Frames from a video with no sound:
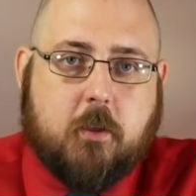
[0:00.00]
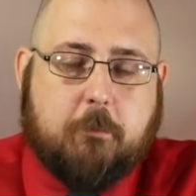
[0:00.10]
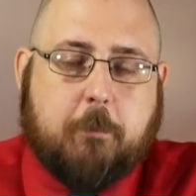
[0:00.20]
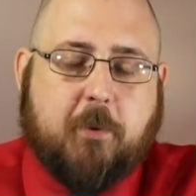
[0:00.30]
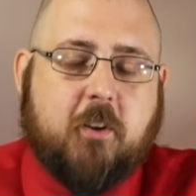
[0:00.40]

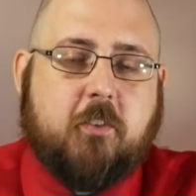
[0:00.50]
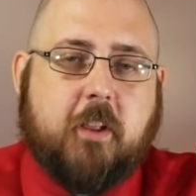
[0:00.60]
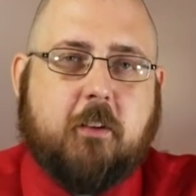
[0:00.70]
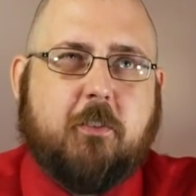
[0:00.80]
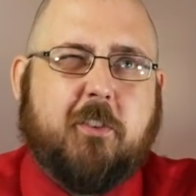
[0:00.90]
But Bernie
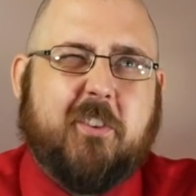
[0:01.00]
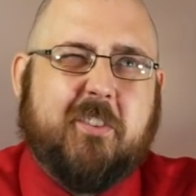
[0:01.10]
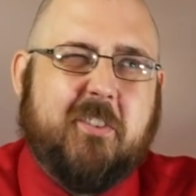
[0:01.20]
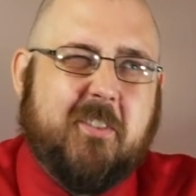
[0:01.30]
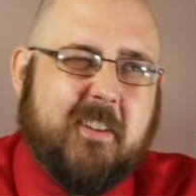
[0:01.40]
Sanders is
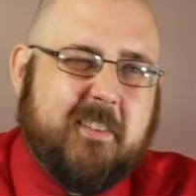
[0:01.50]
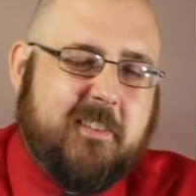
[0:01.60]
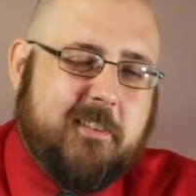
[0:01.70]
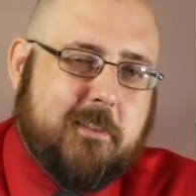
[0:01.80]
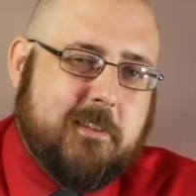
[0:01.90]
just